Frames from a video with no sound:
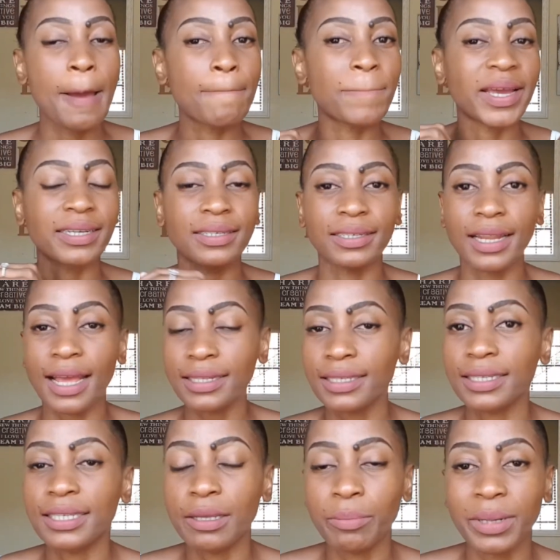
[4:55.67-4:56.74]
My dad's
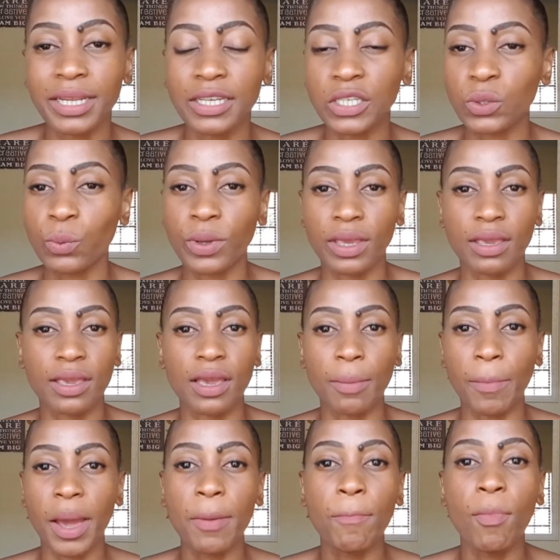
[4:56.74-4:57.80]
siblings were here,
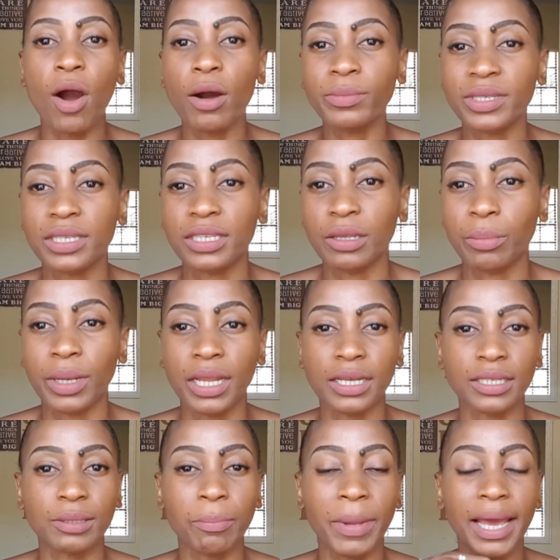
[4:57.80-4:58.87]
my mom's
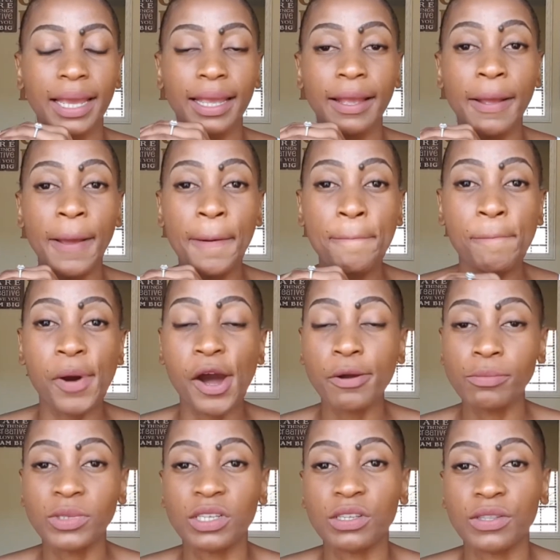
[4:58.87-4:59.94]
siblings, my
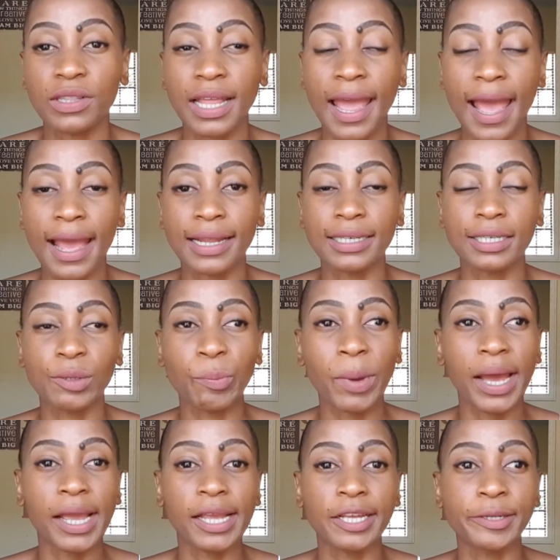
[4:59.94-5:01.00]
mom's dad,
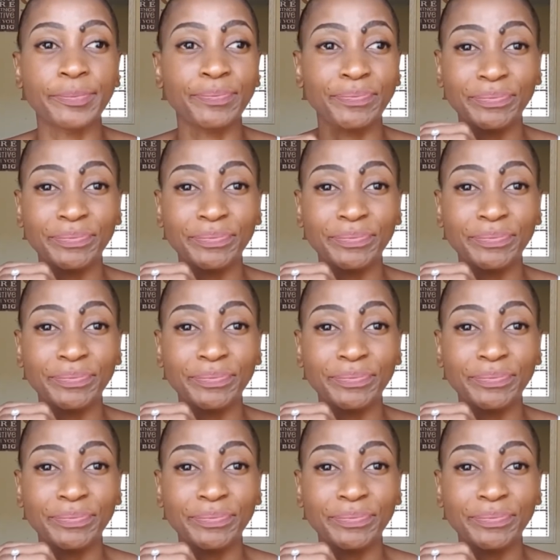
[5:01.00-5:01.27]
my